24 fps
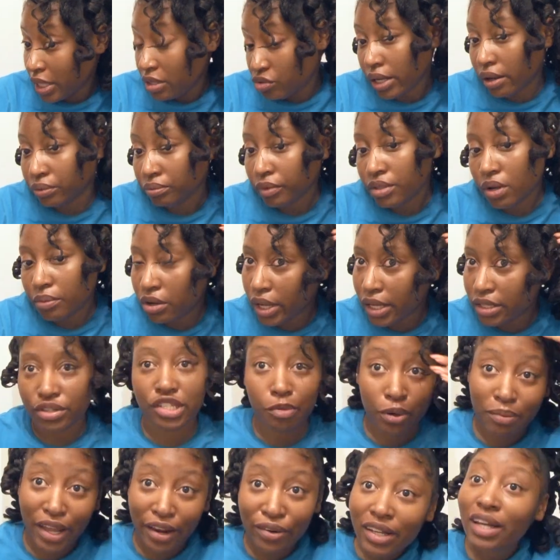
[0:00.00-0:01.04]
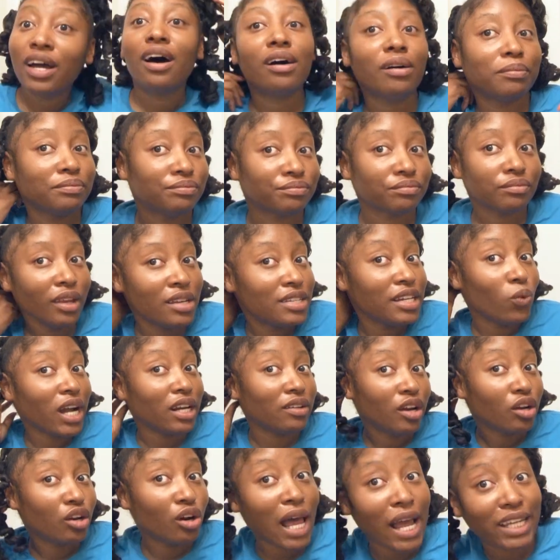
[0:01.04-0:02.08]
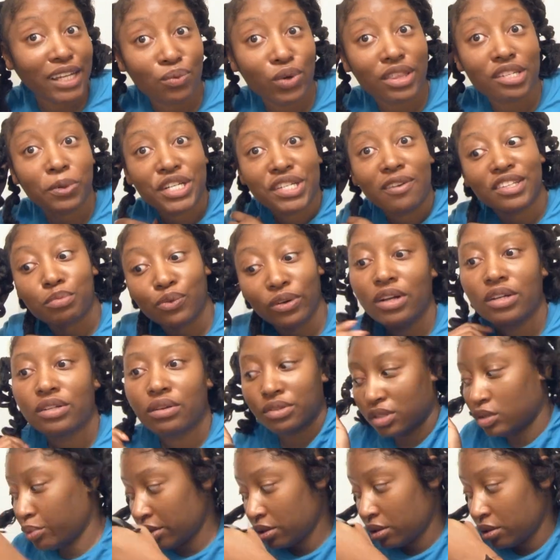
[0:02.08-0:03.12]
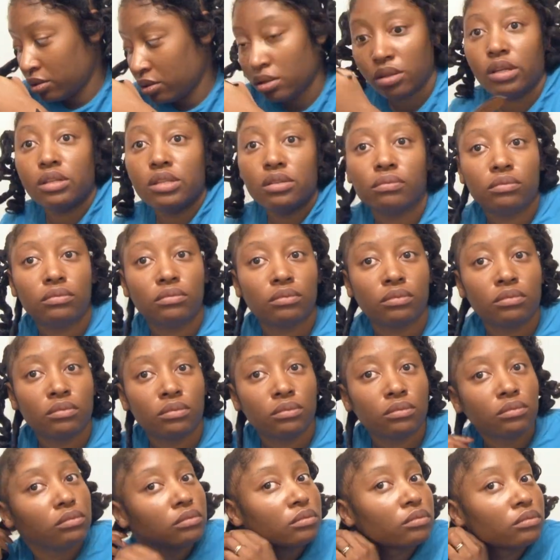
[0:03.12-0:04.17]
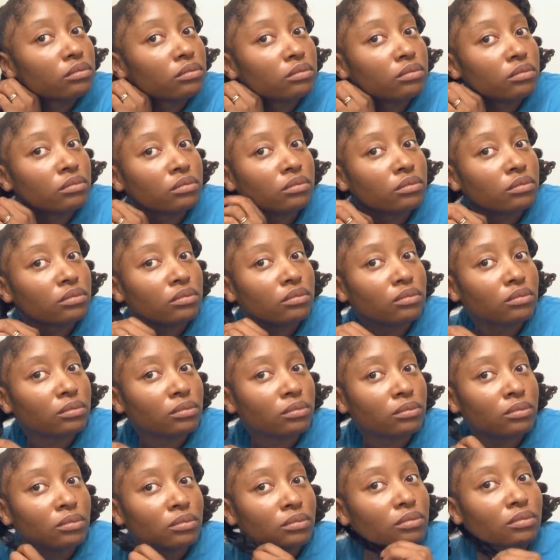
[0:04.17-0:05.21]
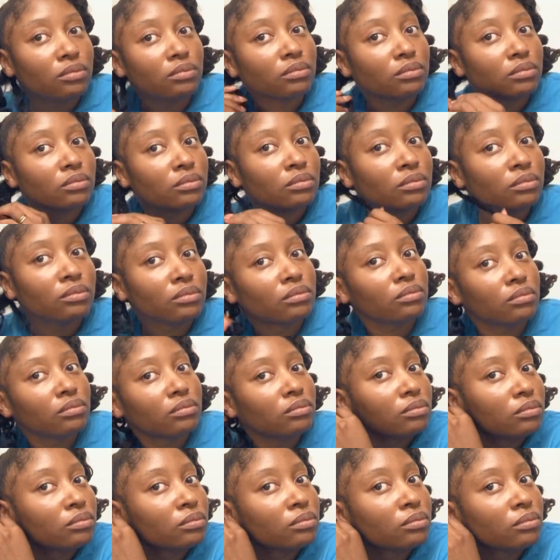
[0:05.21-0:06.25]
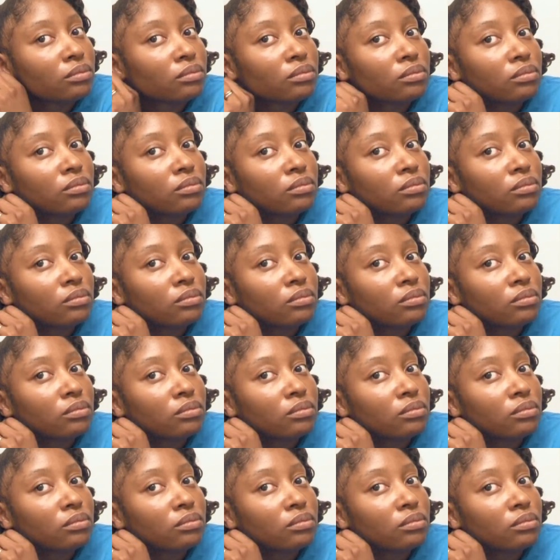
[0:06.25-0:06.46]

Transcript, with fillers: It is dry now, so I'm gonna go ahead and start separating my hair and